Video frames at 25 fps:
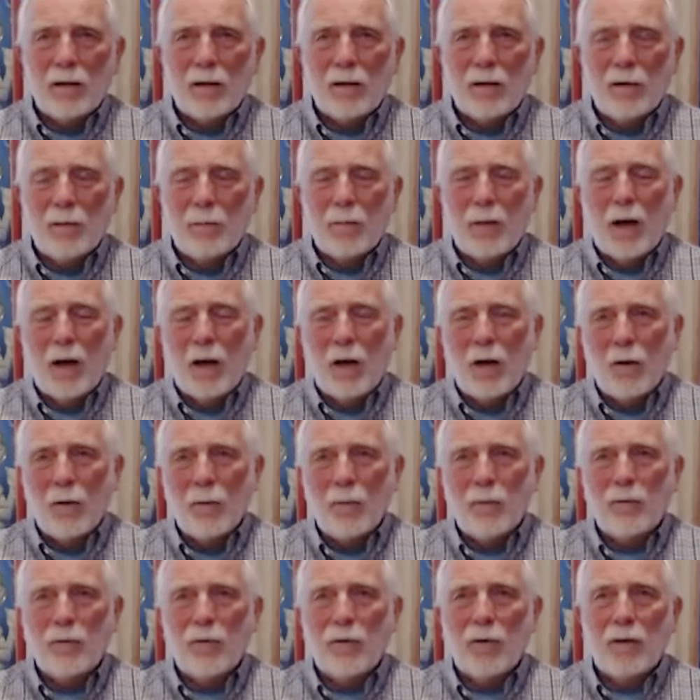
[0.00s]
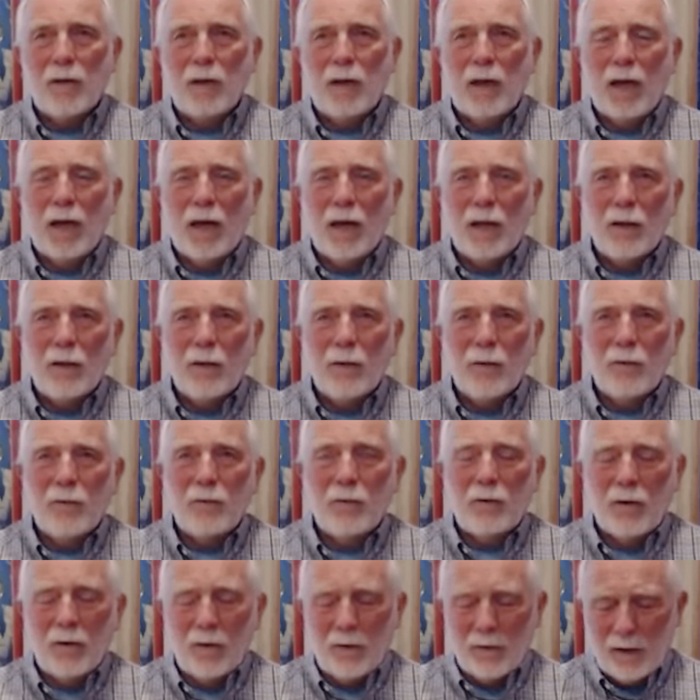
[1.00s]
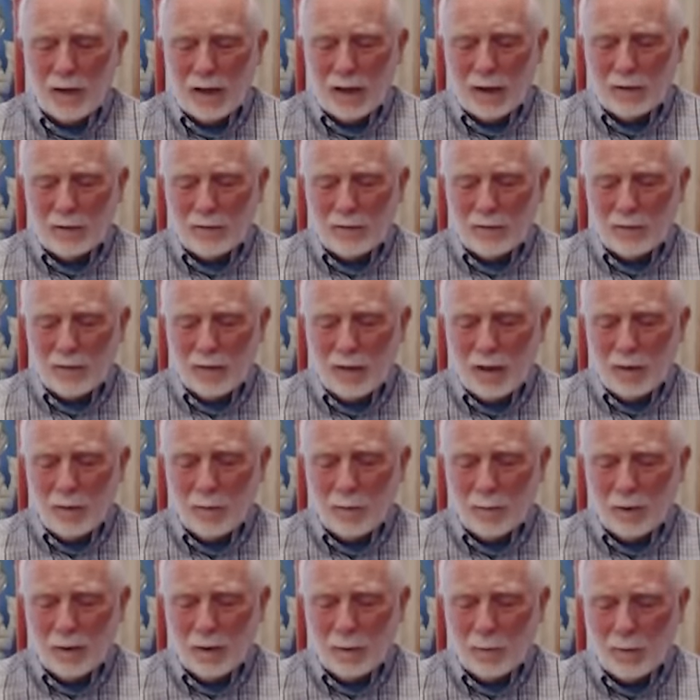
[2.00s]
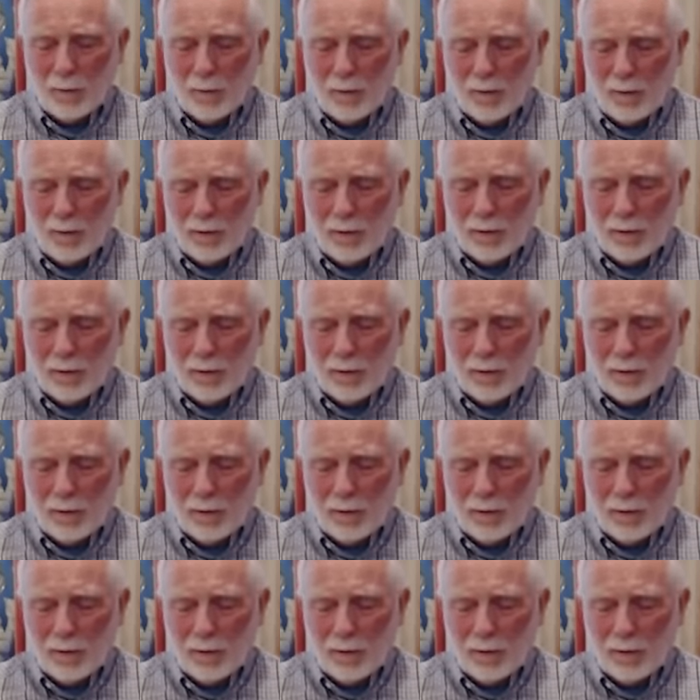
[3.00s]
the balms and the aloes and all that to help people.